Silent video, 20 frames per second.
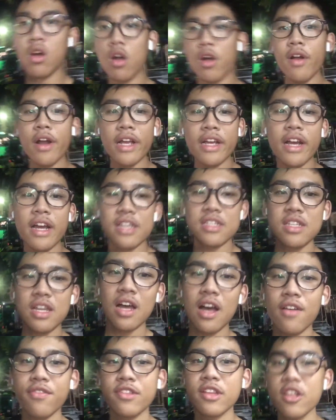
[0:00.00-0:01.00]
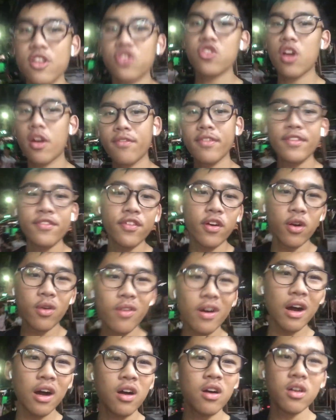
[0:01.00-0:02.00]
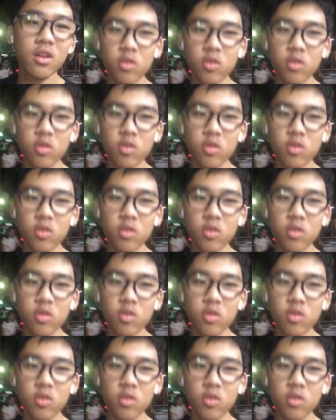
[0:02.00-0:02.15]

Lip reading: Alright guys, after driving for a while,